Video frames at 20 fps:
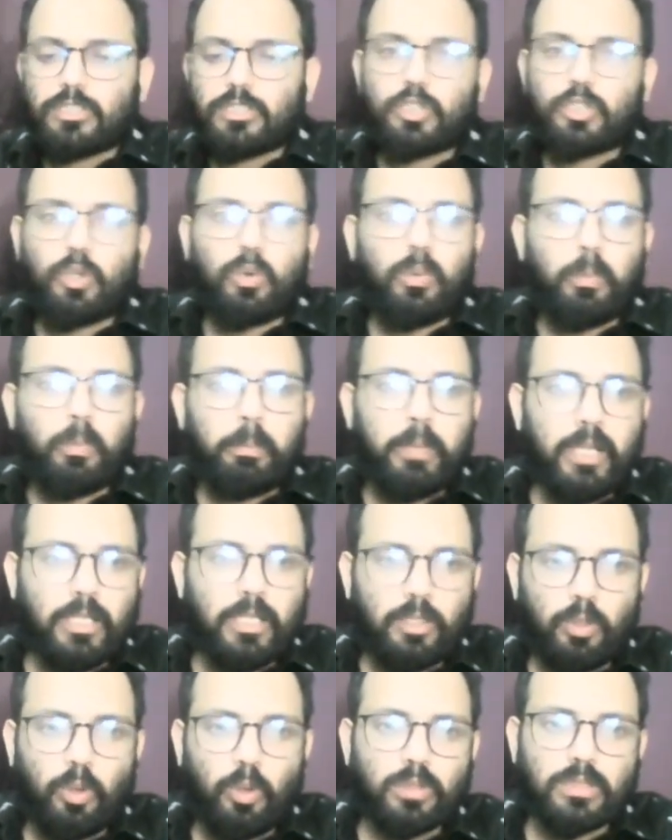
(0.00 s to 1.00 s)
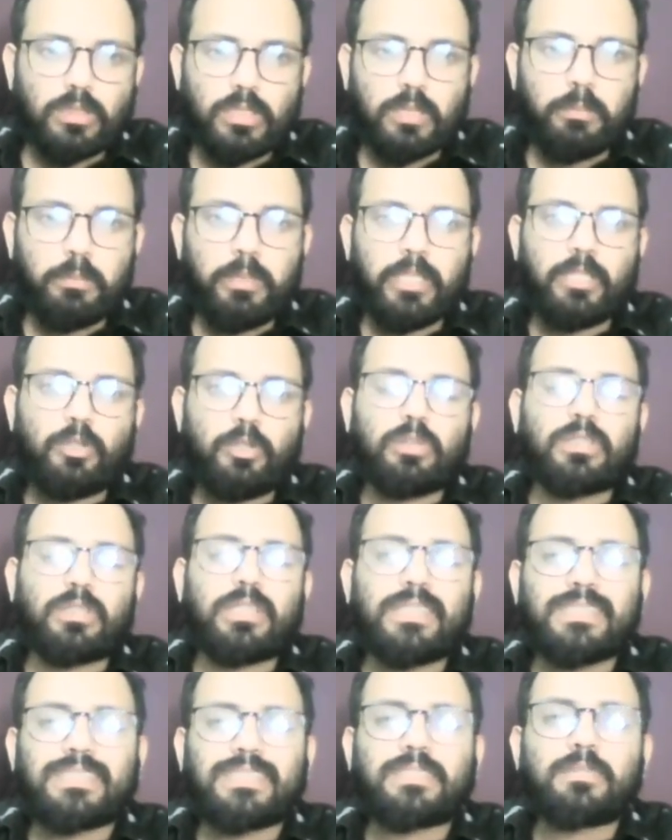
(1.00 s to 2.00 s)
So B2O3
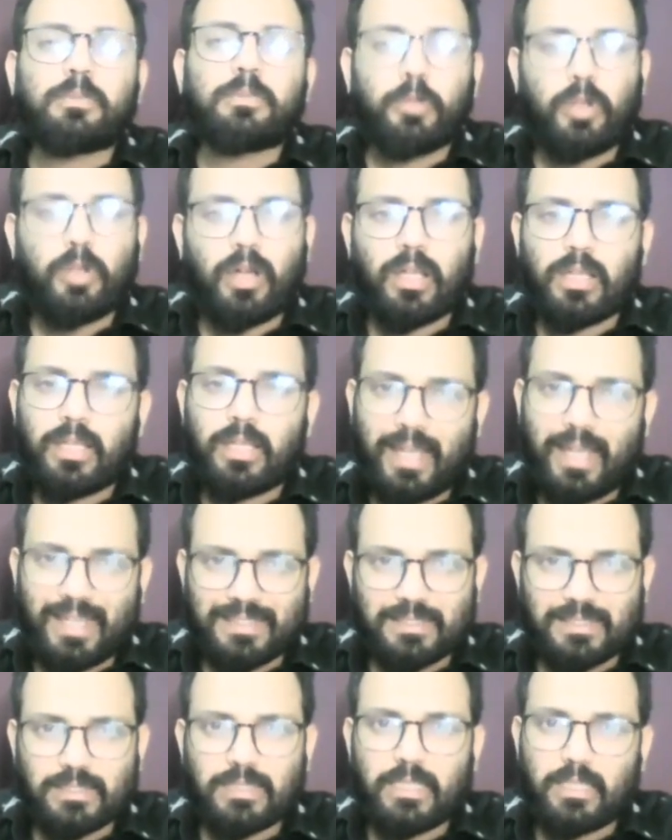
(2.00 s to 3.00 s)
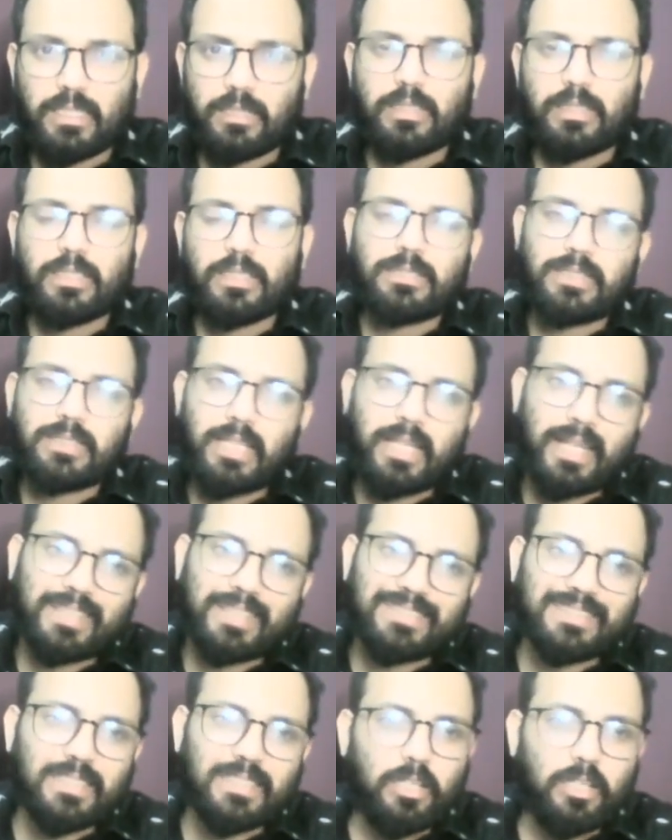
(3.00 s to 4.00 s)
is purely acidic. It is an
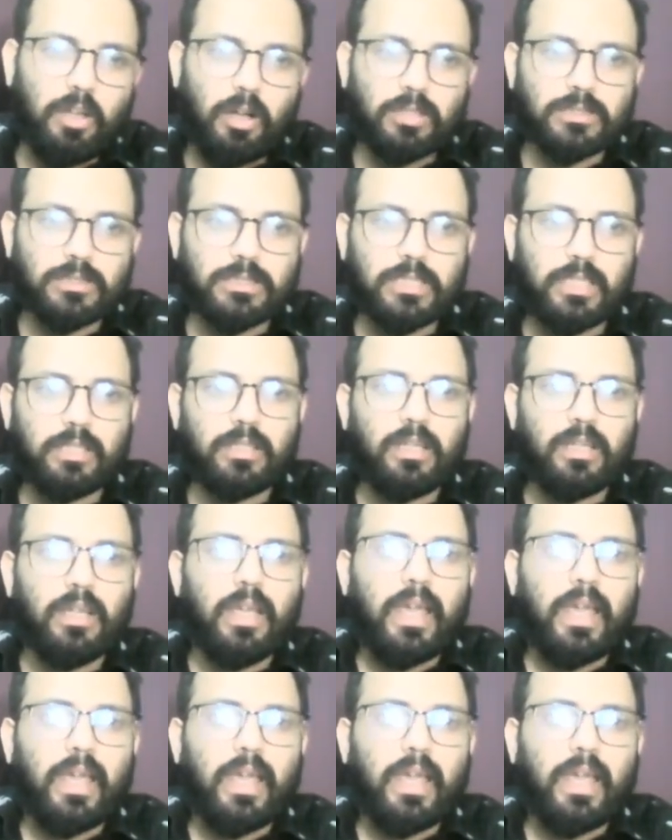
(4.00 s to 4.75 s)
acidic oxide.